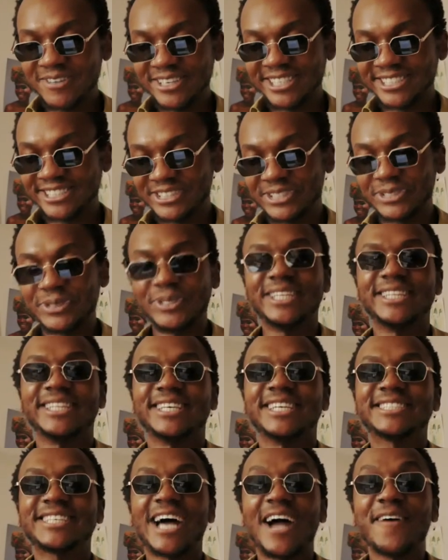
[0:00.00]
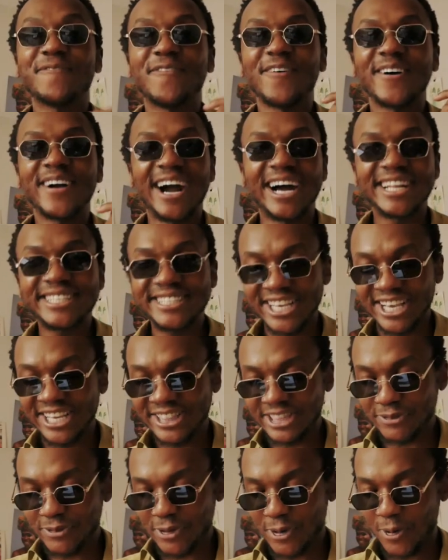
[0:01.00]
was doing this, I forgot to
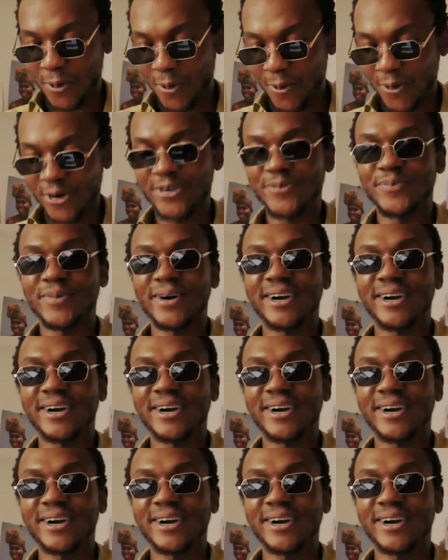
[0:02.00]
hit the record